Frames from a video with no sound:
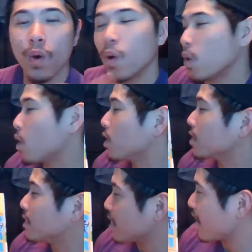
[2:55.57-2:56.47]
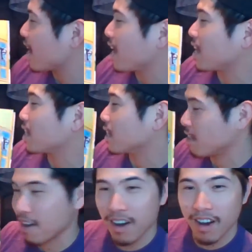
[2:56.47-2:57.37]
all day
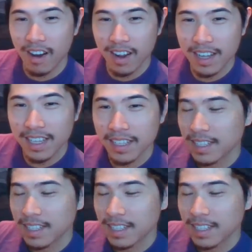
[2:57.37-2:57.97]
long.